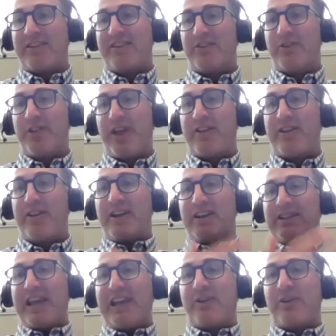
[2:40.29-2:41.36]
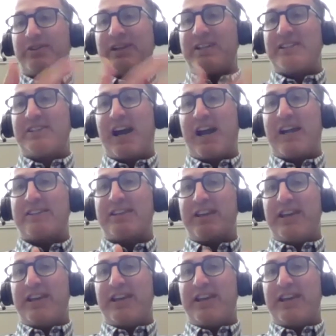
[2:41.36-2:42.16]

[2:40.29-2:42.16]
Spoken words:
and to then take those insights